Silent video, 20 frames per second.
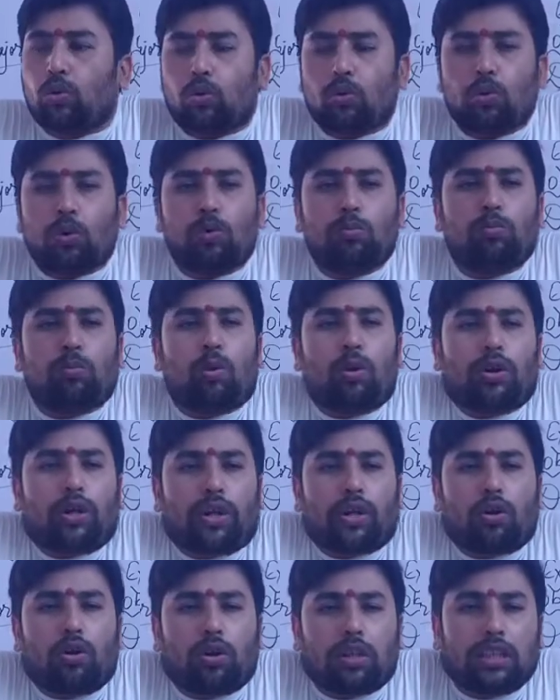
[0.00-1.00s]
whole body
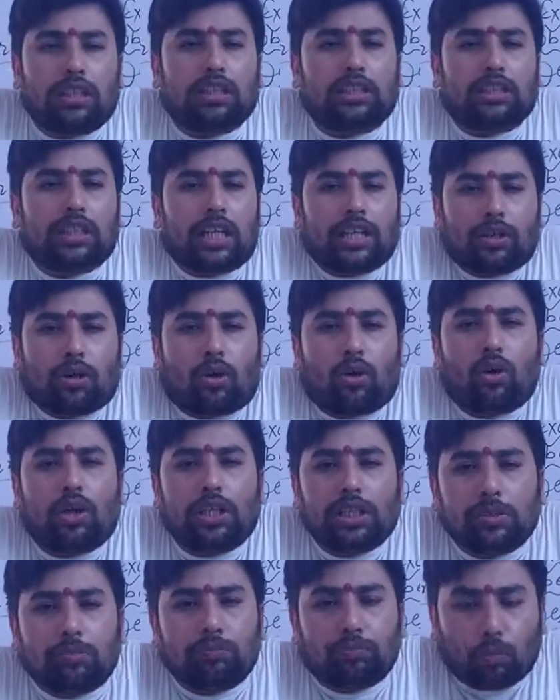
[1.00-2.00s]
gone inside
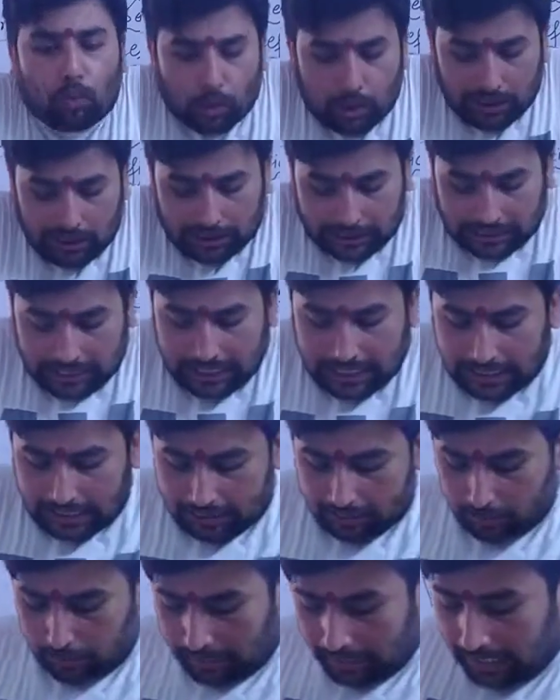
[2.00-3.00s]
only bony scale is
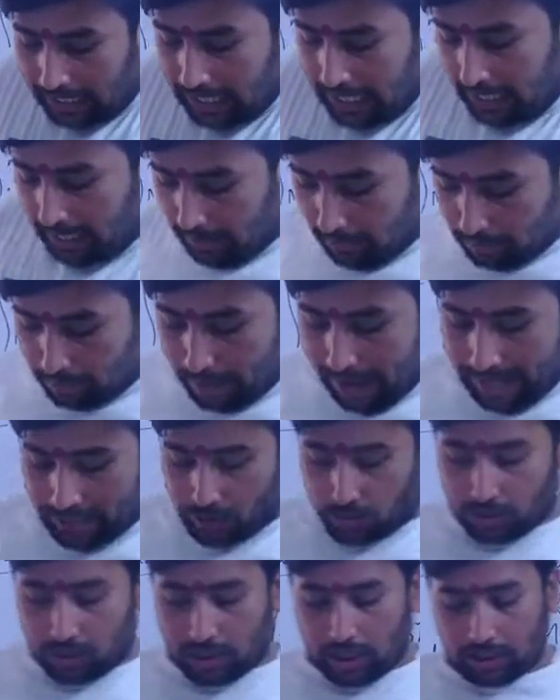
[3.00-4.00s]
being
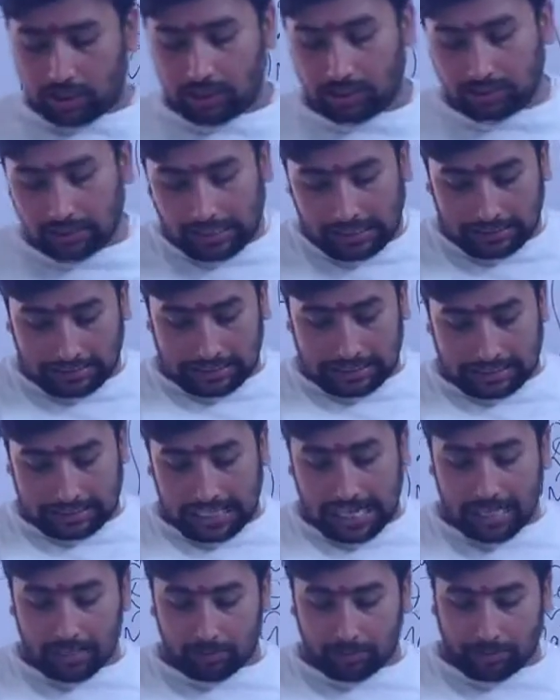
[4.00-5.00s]
impacted to the others the
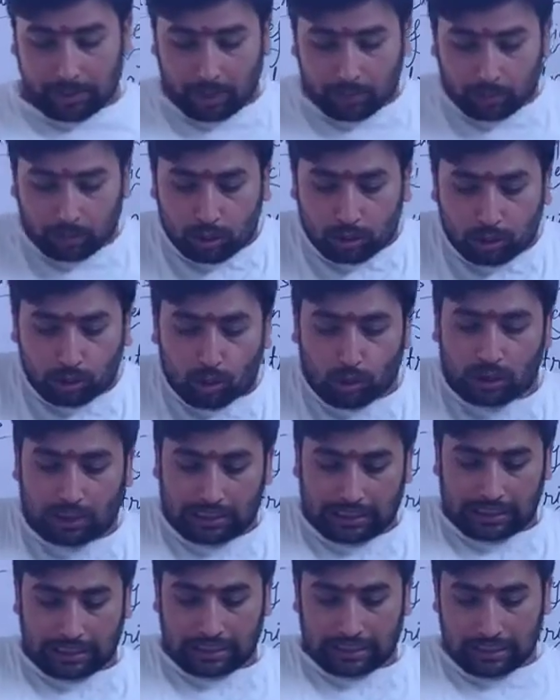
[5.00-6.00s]
child becomes so
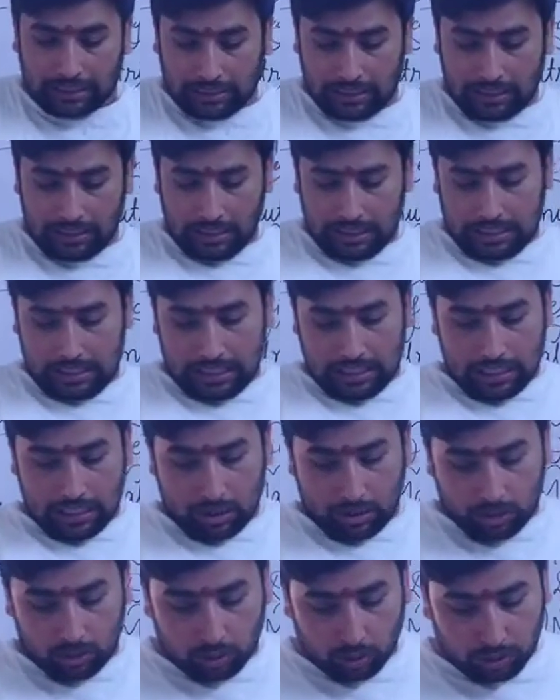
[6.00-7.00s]
thin
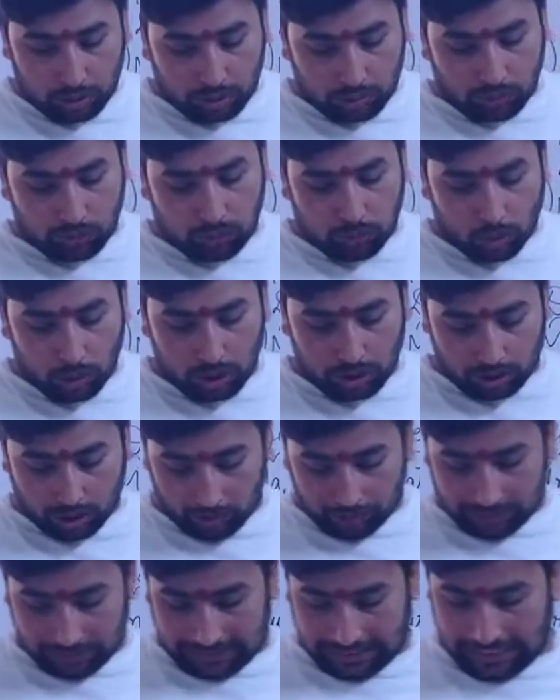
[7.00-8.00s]
loose folds
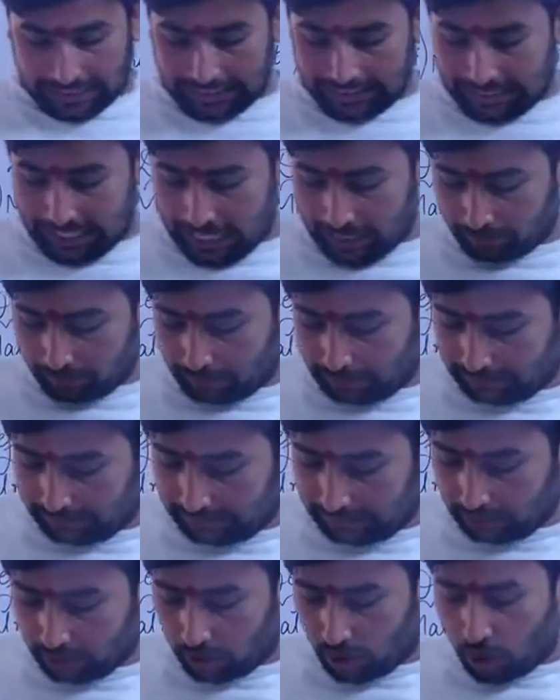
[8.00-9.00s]
of skin can be
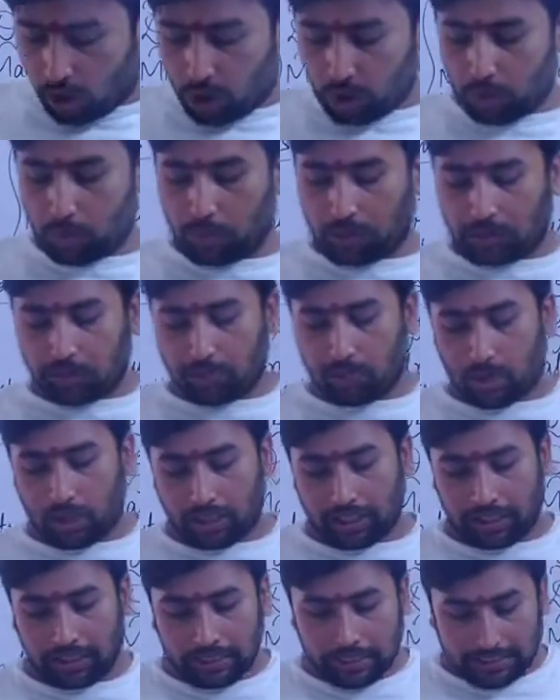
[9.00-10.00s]
seen all over the
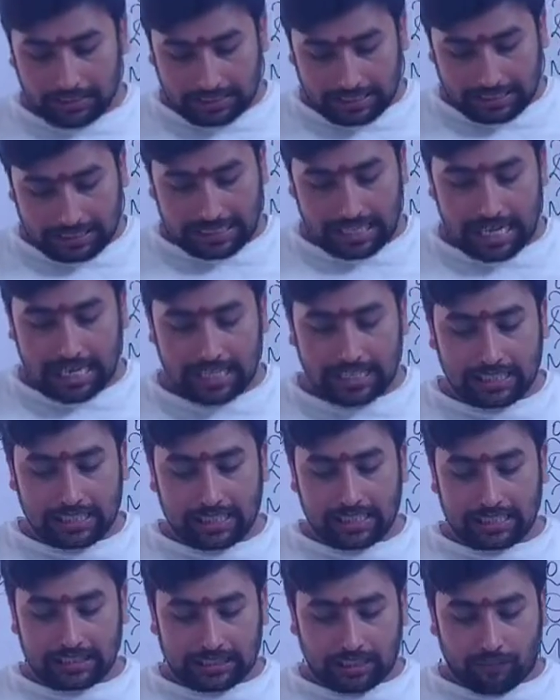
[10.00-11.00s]
body the
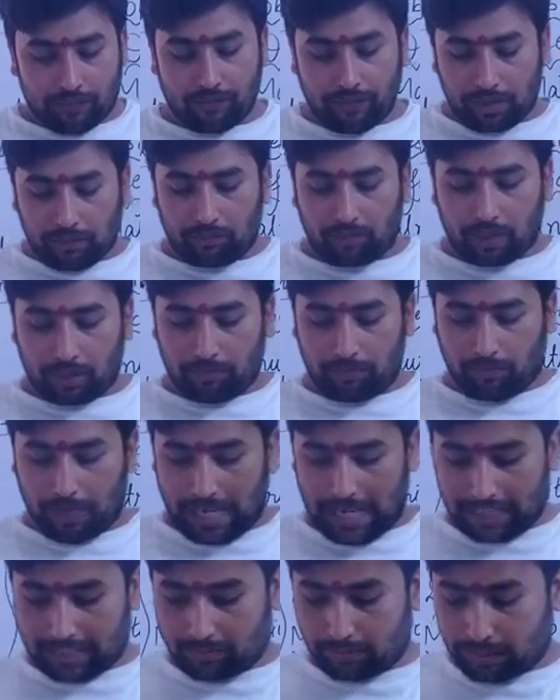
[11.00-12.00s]
child suffering from
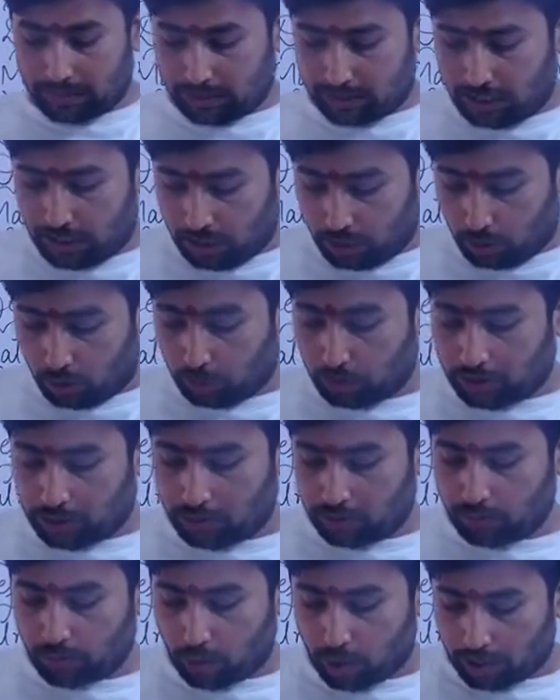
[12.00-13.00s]
marasmus
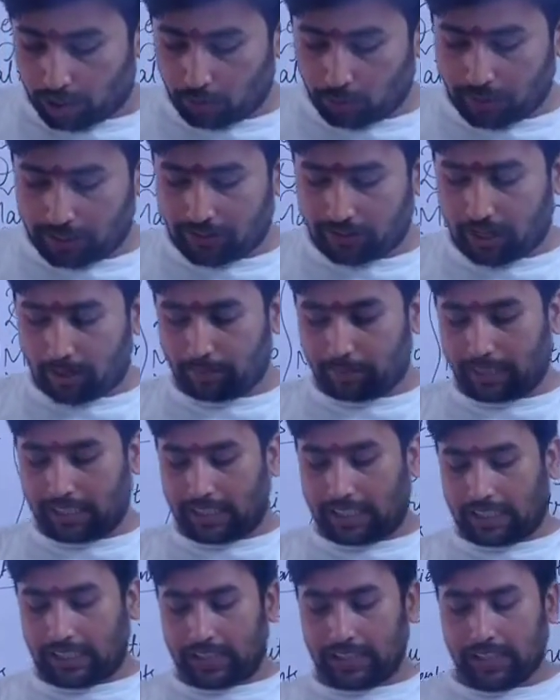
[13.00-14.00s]
loses body weight
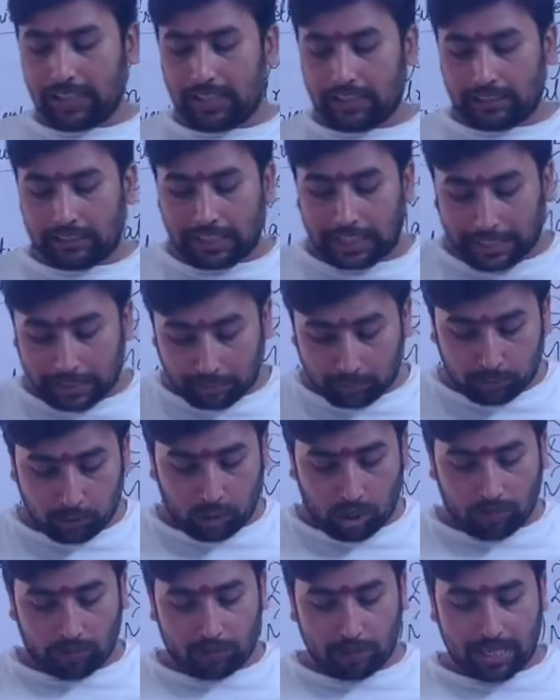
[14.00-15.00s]
rapidly the ribs
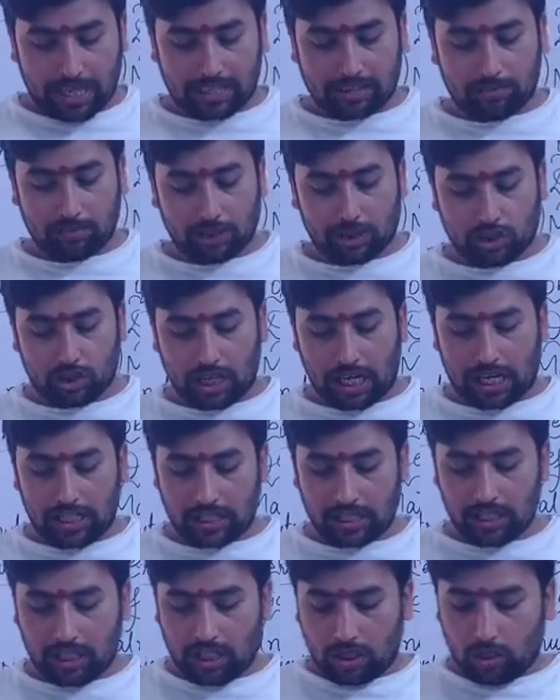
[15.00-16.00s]
of marasmic child
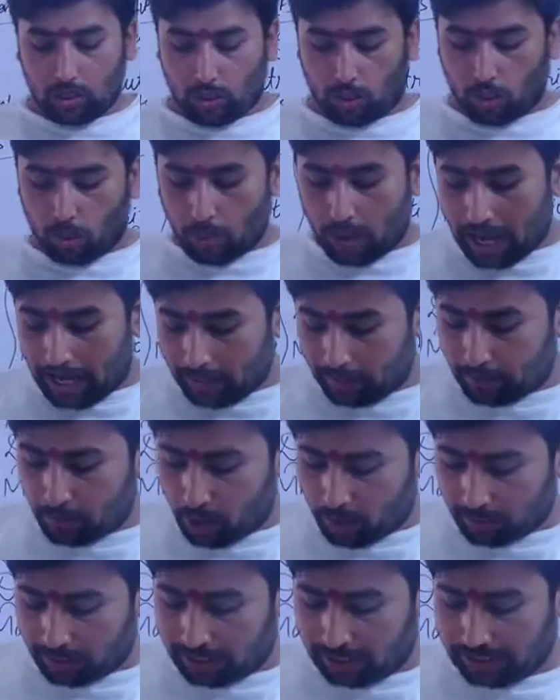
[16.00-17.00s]
look very
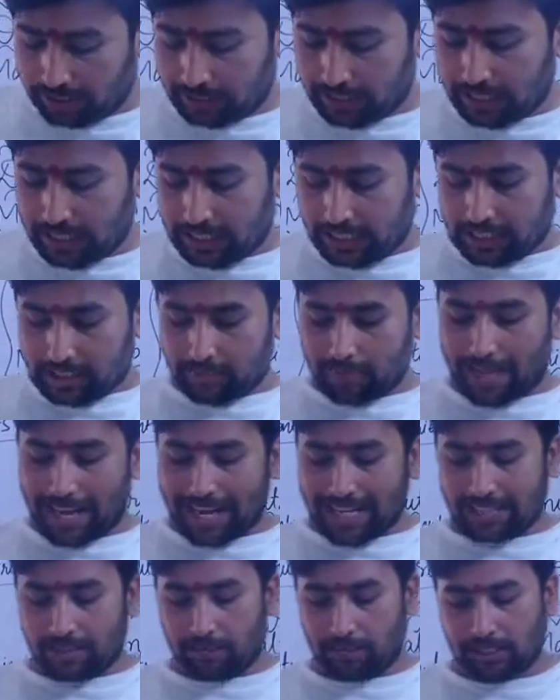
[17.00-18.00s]
prominent in
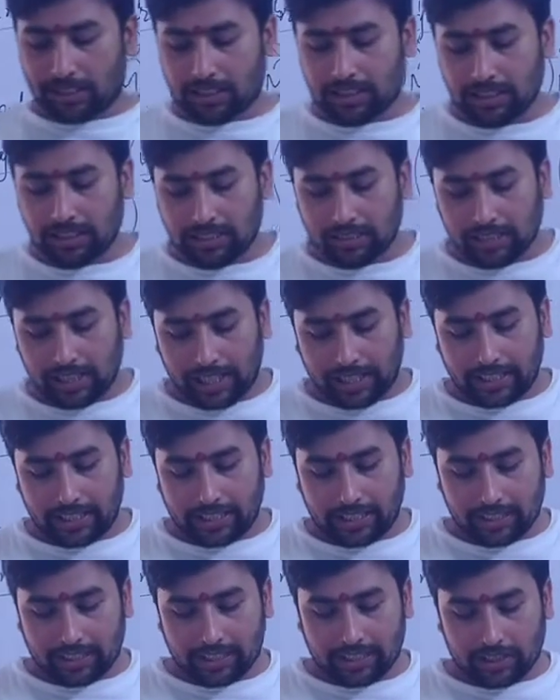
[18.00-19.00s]
marasmus the
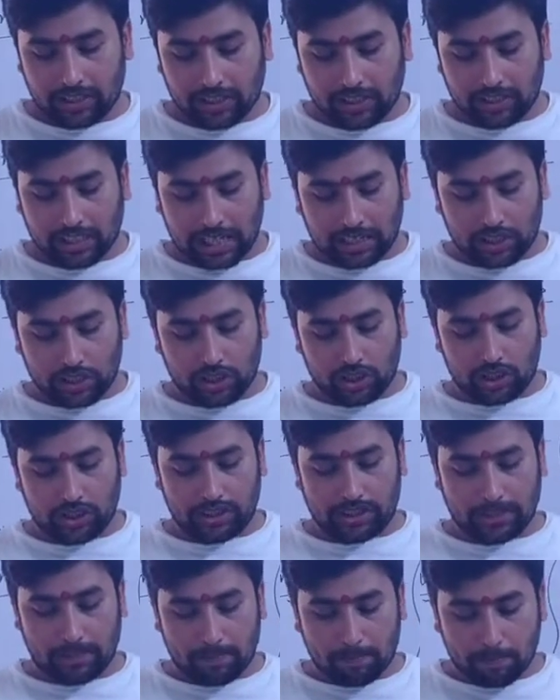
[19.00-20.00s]
intestinal digestion
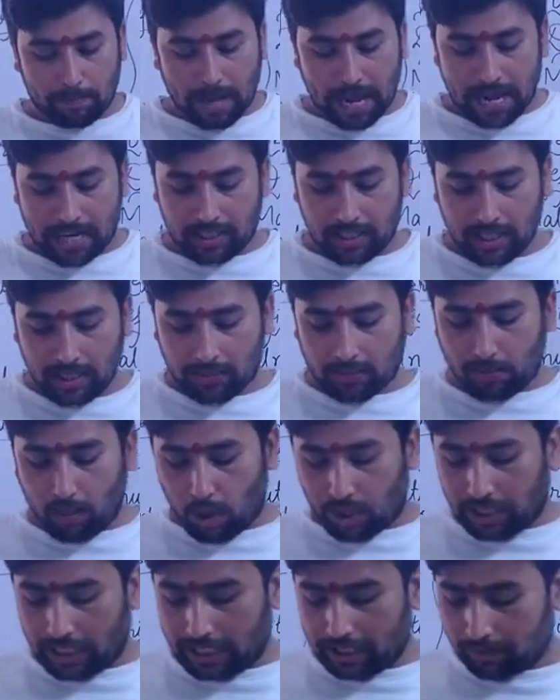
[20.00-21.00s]
is impaired
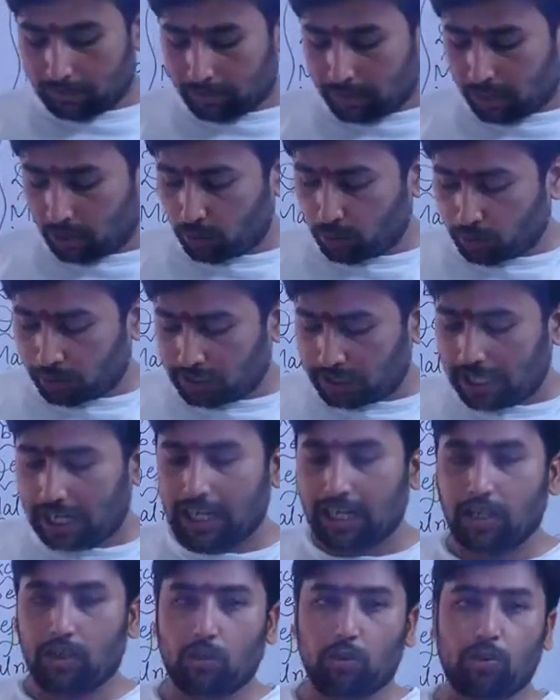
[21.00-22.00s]
body and brain weight
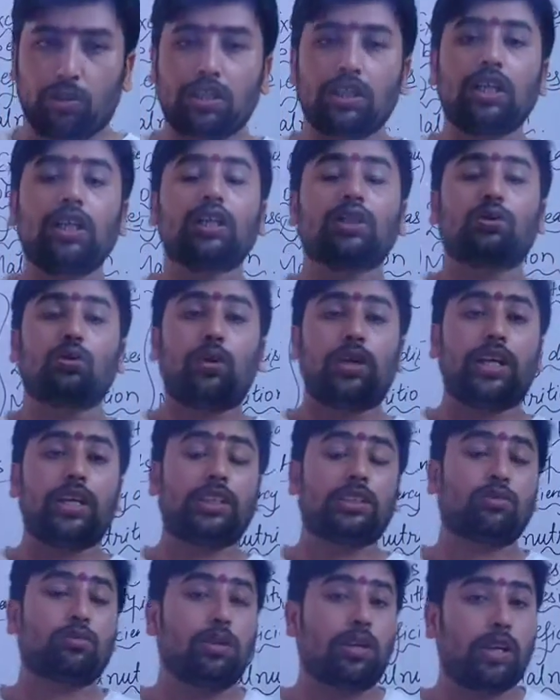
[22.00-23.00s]
are lower so dear
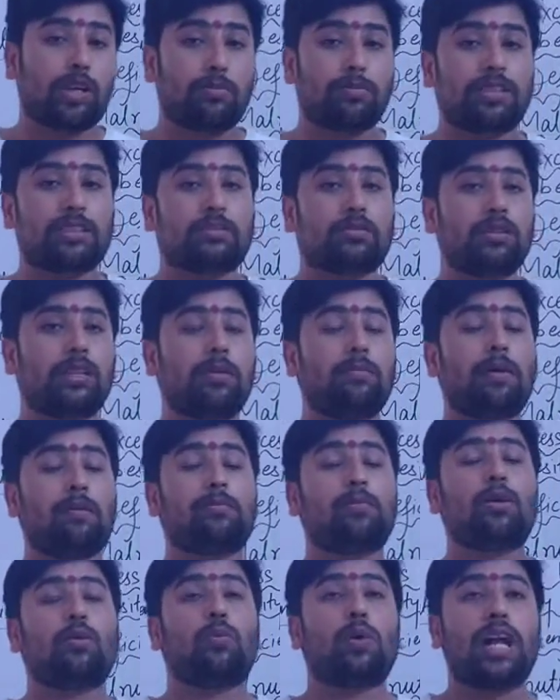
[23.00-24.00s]
students
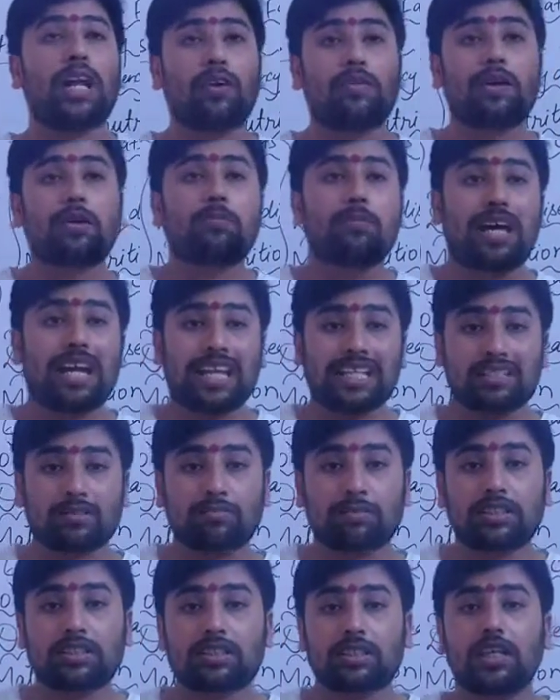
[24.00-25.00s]
remember whenever
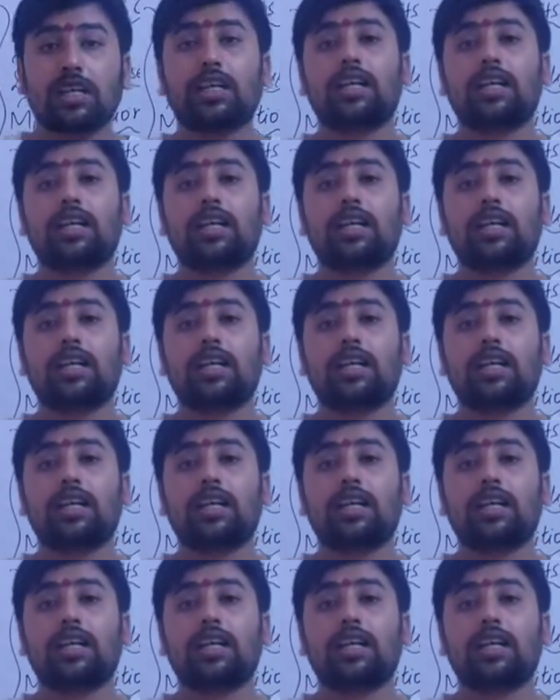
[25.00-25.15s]
marasmus